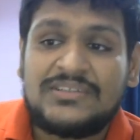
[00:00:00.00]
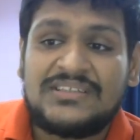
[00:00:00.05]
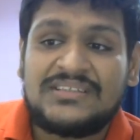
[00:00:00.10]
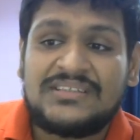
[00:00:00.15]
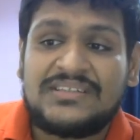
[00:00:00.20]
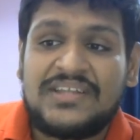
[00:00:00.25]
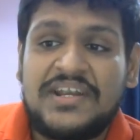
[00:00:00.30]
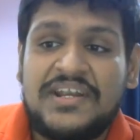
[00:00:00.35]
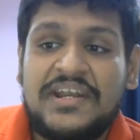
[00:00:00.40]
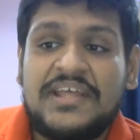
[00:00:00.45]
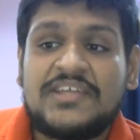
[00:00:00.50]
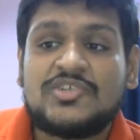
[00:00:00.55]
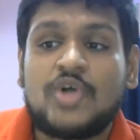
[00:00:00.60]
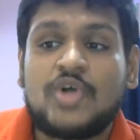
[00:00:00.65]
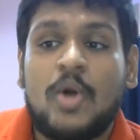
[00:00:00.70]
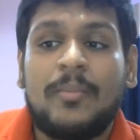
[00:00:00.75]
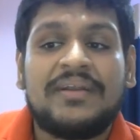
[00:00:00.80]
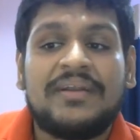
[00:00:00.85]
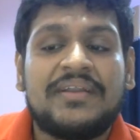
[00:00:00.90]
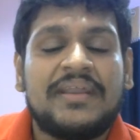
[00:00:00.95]
3D
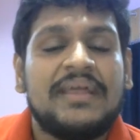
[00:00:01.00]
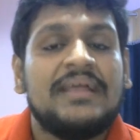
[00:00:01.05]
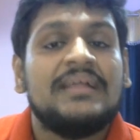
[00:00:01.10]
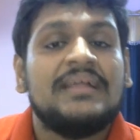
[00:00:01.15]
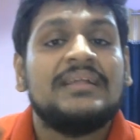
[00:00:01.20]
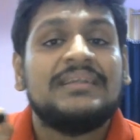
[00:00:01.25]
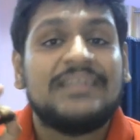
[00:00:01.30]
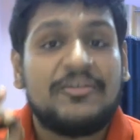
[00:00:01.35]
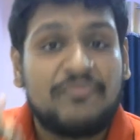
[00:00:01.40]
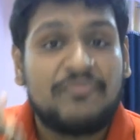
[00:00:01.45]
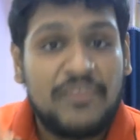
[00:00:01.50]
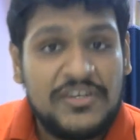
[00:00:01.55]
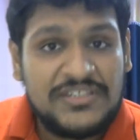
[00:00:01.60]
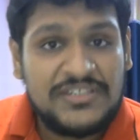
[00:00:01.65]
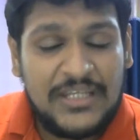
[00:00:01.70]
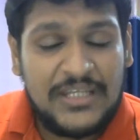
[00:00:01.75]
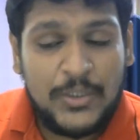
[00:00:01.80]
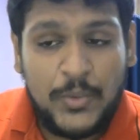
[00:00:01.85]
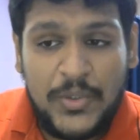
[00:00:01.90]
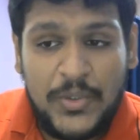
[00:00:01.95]
geometry, differential
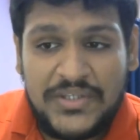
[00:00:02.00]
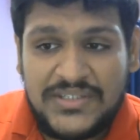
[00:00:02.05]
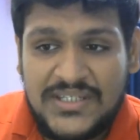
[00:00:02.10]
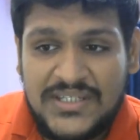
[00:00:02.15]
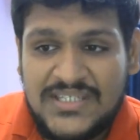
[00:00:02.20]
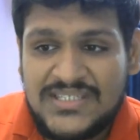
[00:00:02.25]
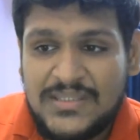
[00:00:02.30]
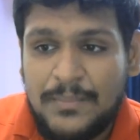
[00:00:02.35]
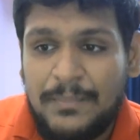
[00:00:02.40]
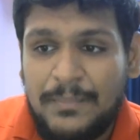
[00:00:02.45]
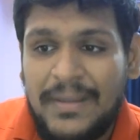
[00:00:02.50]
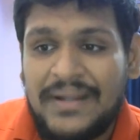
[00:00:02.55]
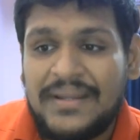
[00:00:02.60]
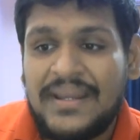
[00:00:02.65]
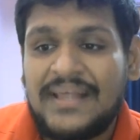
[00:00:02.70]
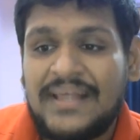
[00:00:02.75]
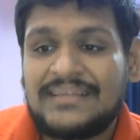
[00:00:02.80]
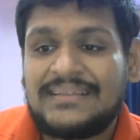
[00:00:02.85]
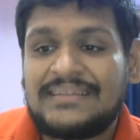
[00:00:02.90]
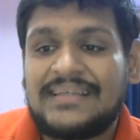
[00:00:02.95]
equations,
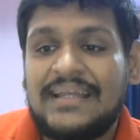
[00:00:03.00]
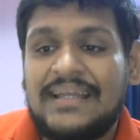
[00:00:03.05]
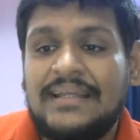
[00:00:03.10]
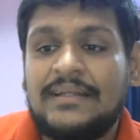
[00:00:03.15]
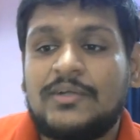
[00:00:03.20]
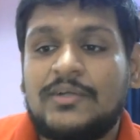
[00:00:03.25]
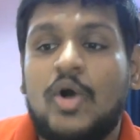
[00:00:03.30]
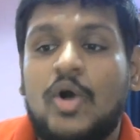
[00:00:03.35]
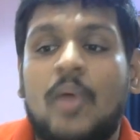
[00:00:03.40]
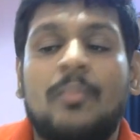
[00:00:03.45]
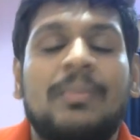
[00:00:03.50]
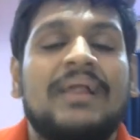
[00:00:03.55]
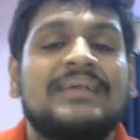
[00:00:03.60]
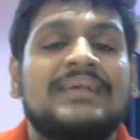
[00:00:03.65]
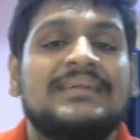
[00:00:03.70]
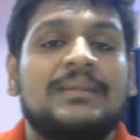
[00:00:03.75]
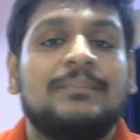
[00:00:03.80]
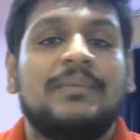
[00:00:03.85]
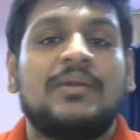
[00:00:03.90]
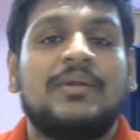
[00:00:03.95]
matrices and complex
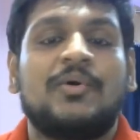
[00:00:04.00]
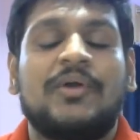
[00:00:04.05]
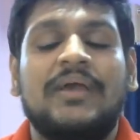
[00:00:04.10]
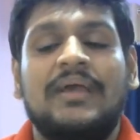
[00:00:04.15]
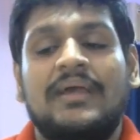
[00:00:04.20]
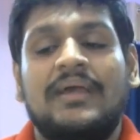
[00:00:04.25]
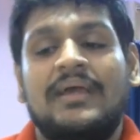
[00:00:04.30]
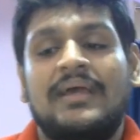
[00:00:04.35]
number, okay.